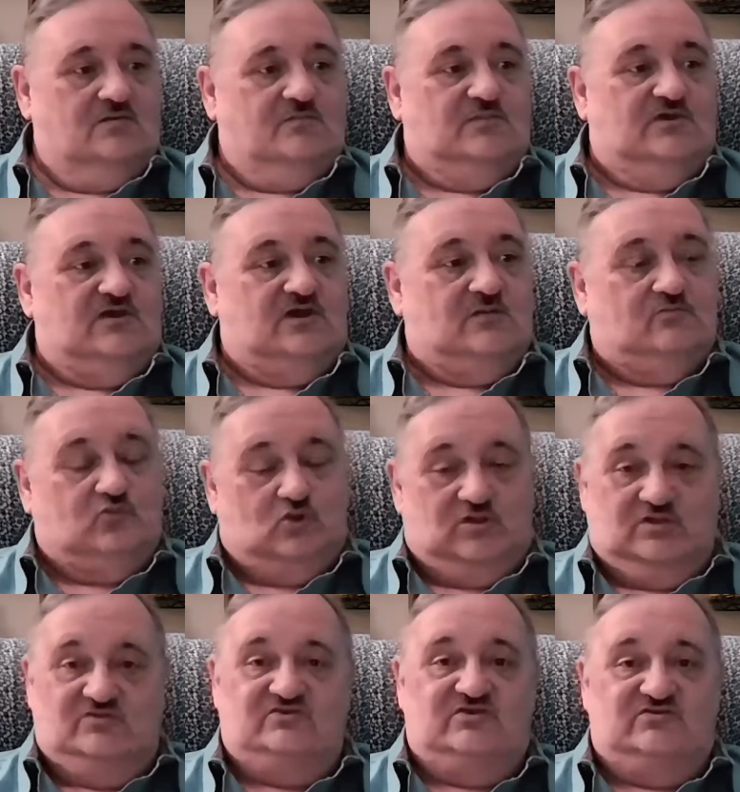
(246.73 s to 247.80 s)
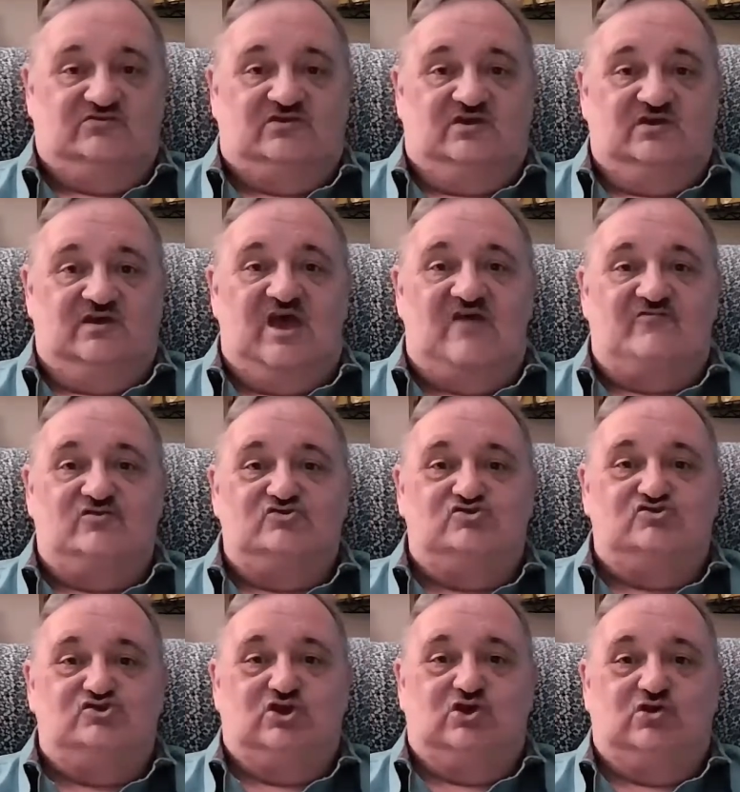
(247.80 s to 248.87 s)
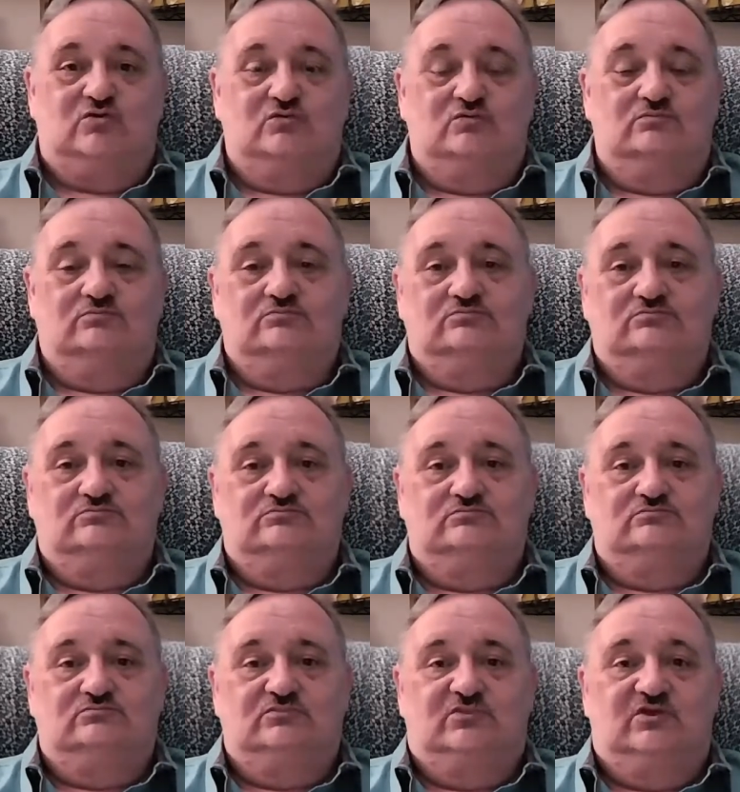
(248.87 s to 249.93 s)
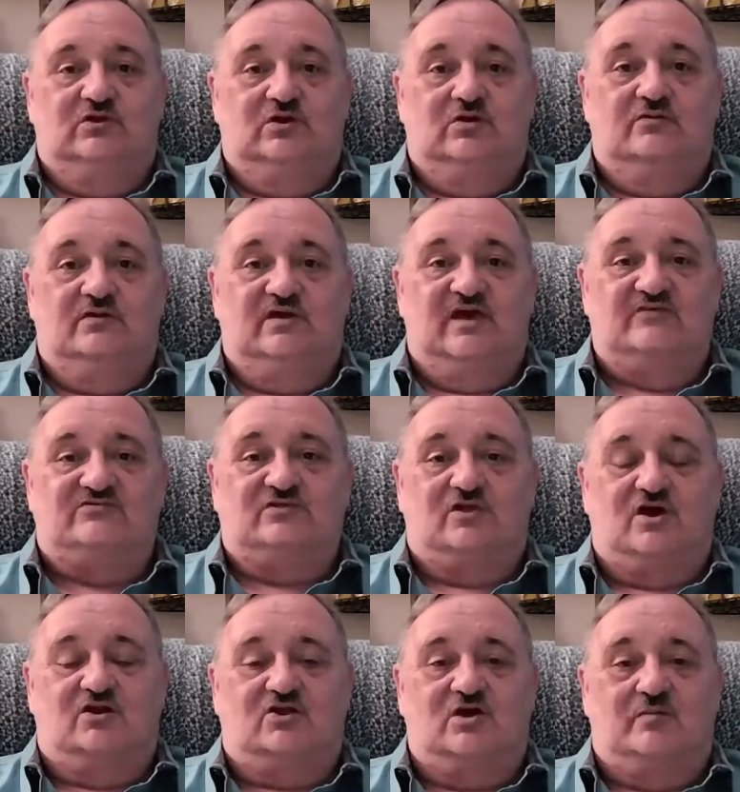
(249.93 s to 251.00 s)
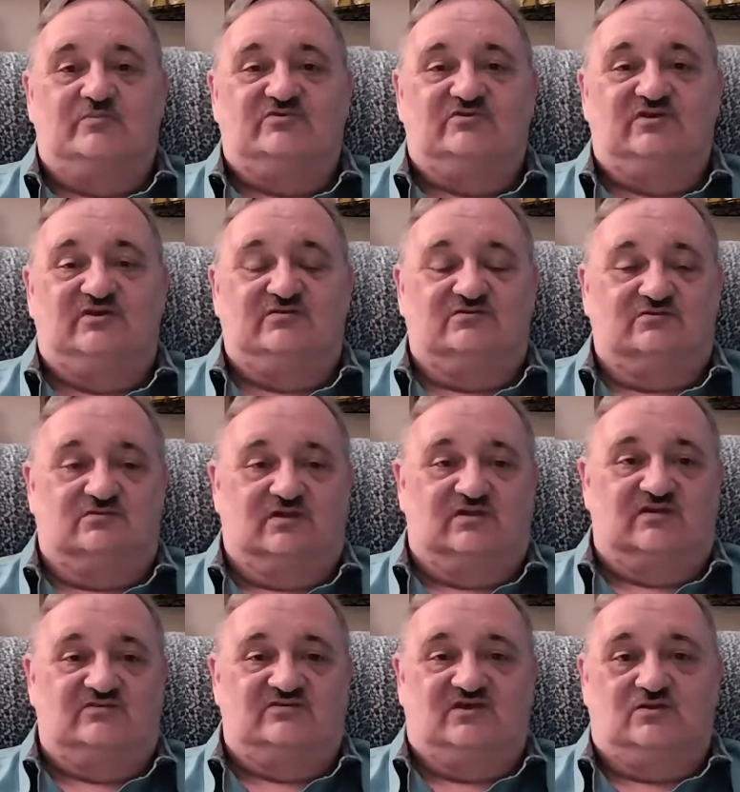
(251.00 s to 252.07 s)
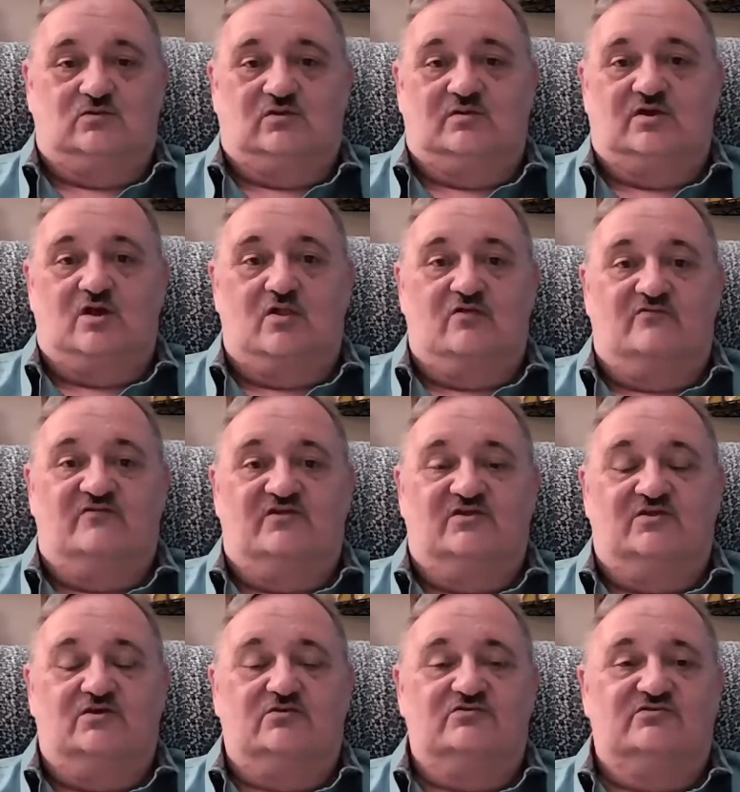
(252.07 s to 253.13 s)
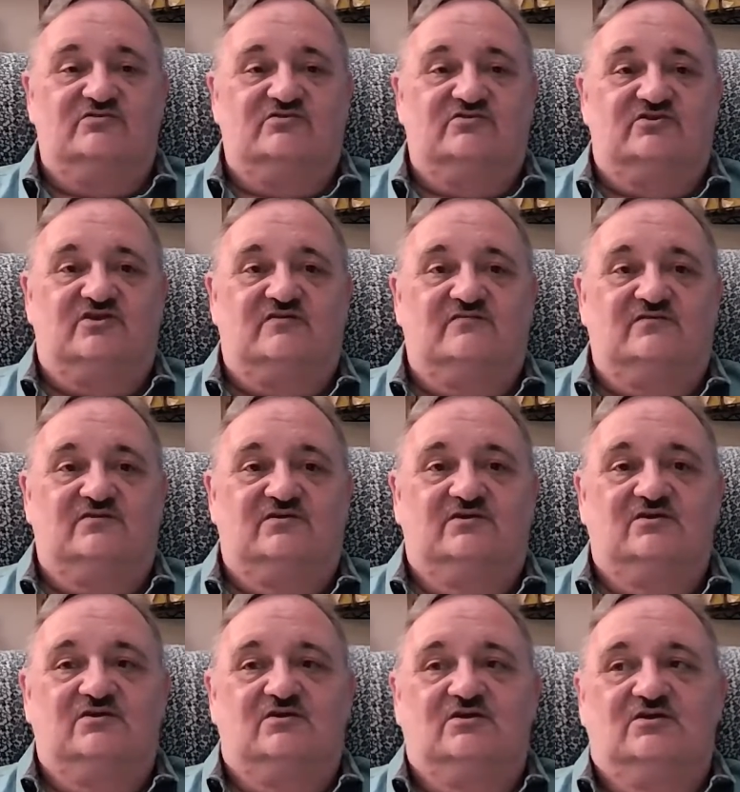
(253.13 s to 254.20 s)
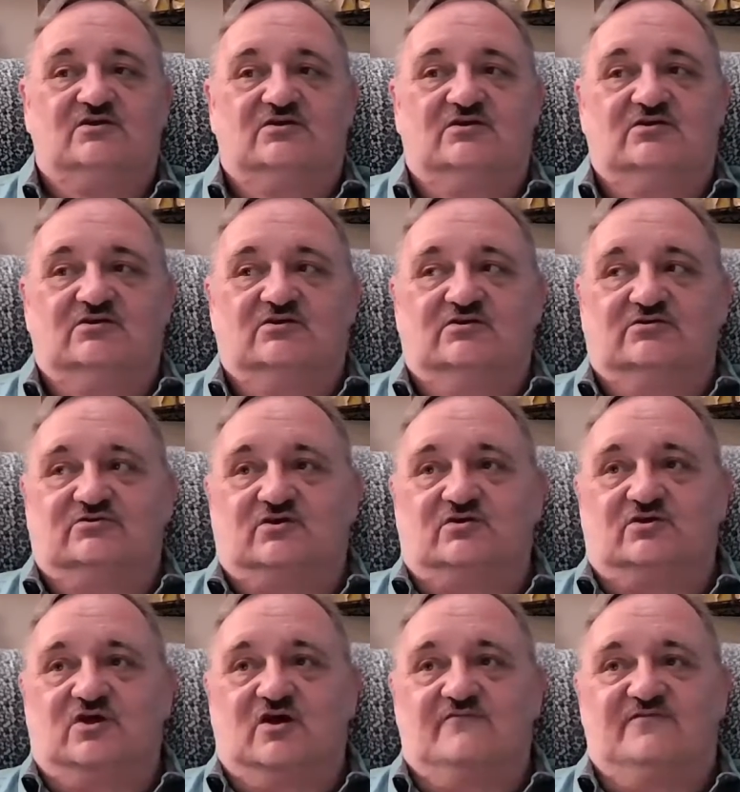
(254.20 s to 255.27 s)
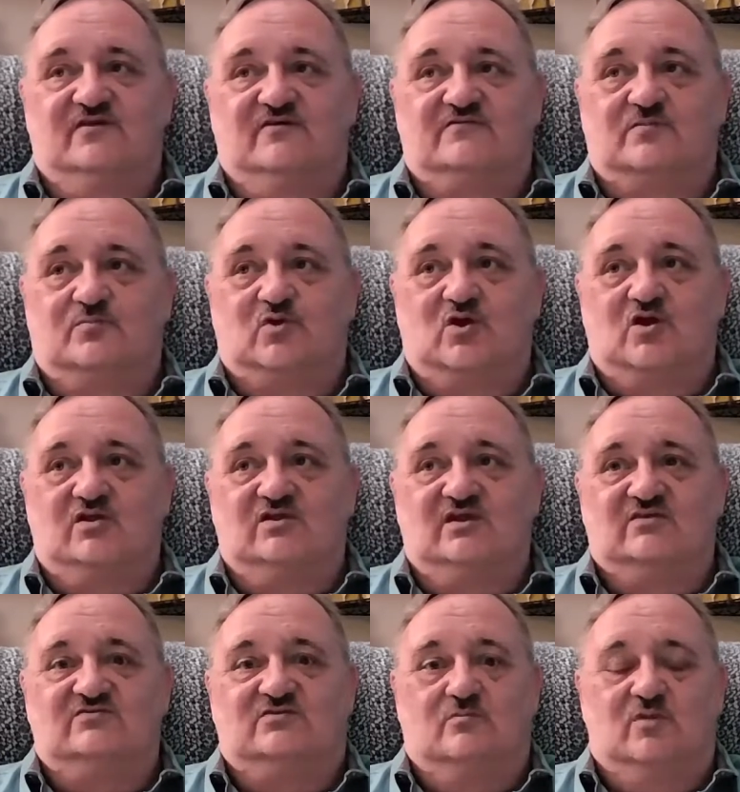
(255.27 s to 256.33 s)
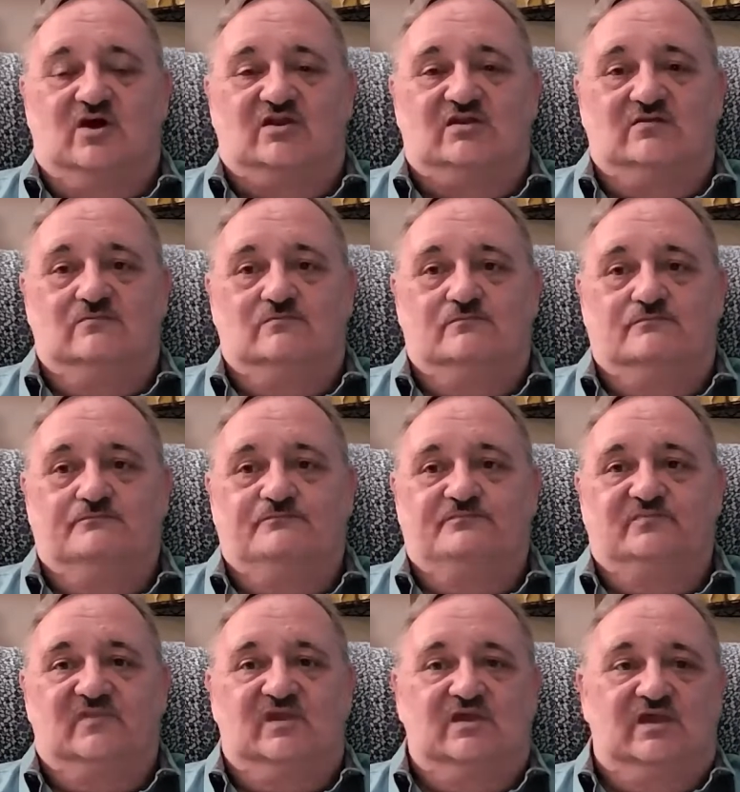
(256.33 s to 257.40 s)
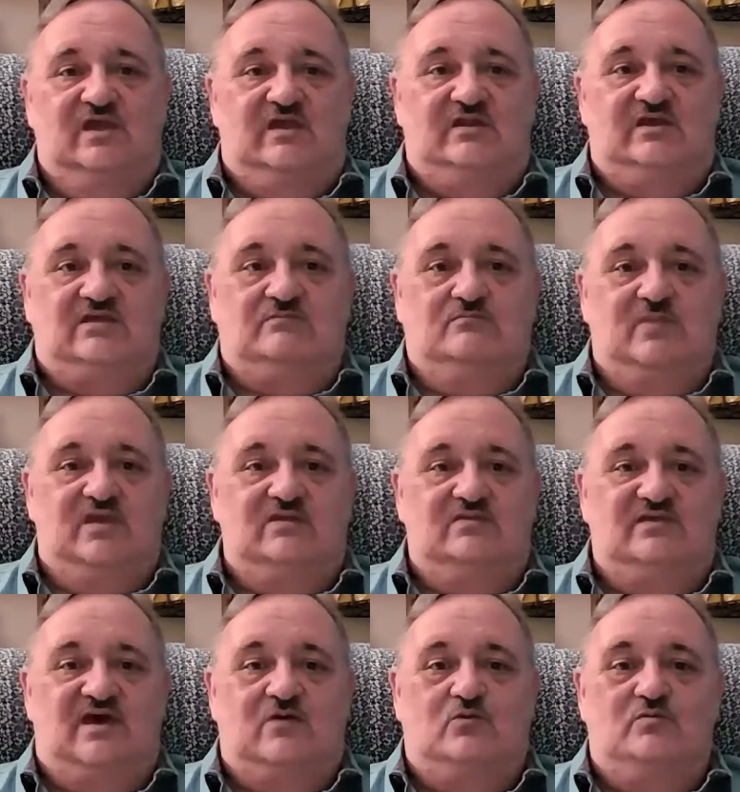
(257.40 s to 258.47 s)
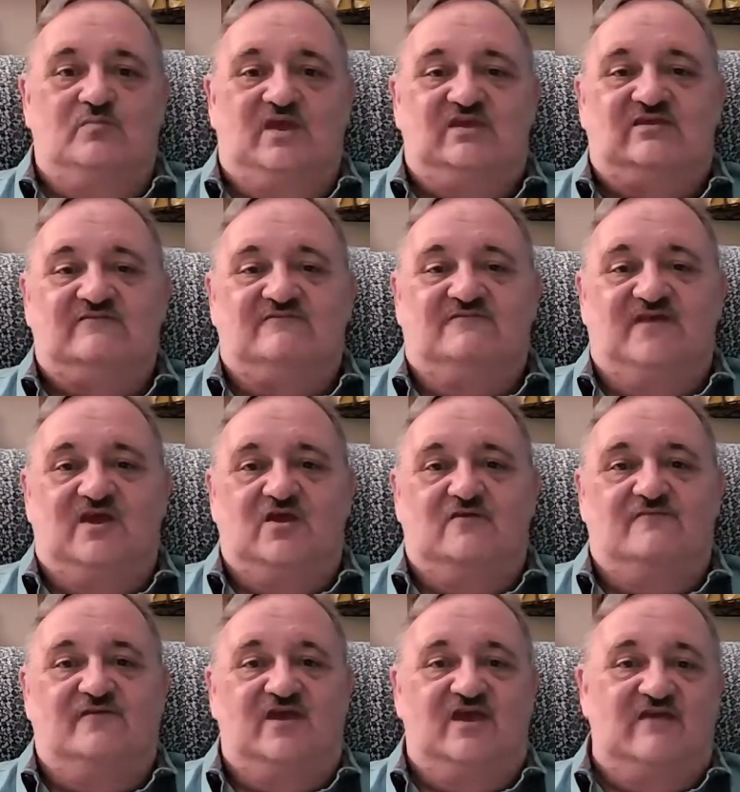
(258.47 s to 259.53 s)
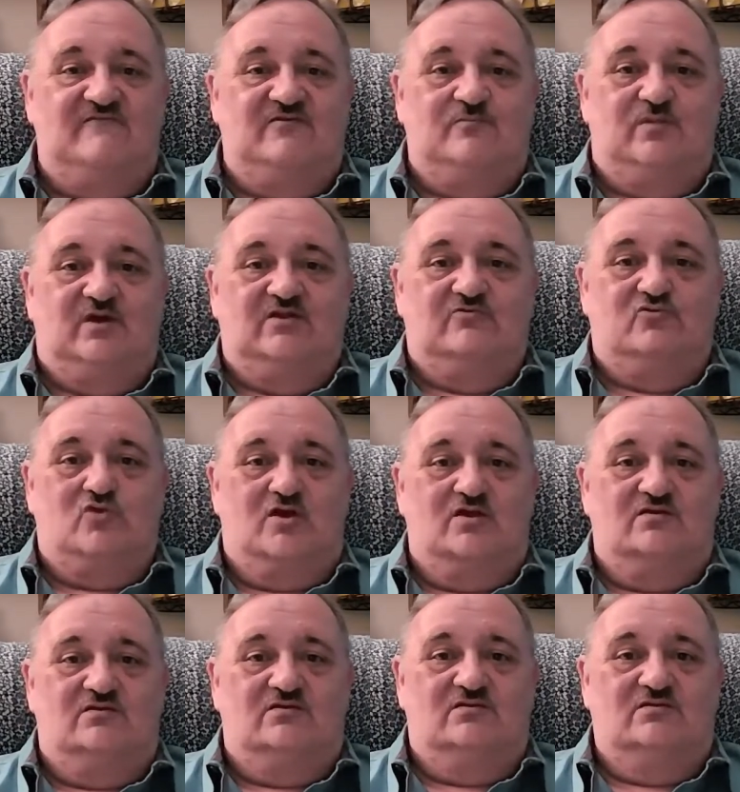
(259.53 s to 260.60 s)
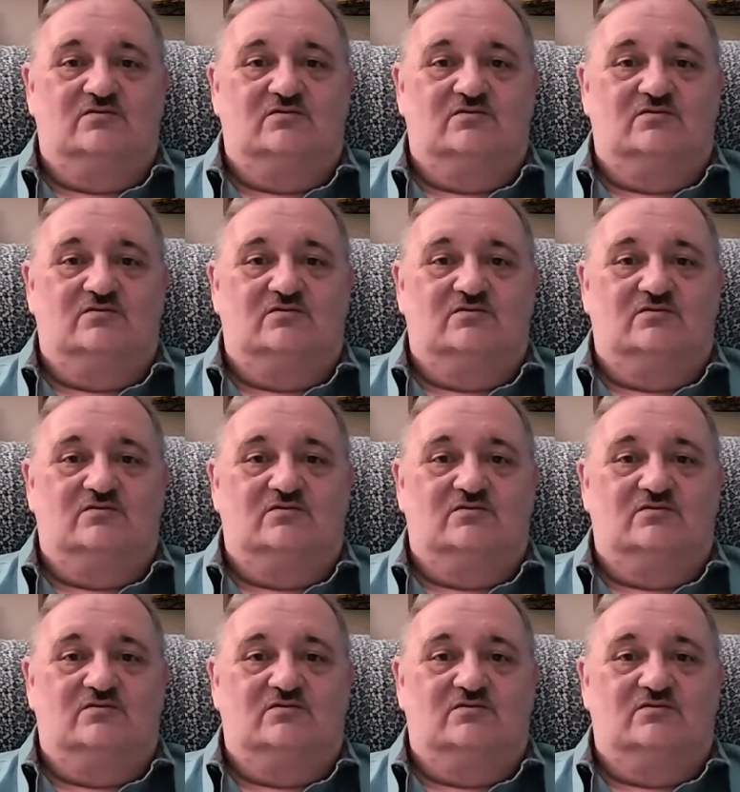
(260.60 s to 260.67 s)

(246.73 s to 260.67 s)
But I'm really just an average Joe, that has a lot of common sense, like I said in one of our other videos and stuff. So, I feel if the party gets the money and that would make it fair for everybody running.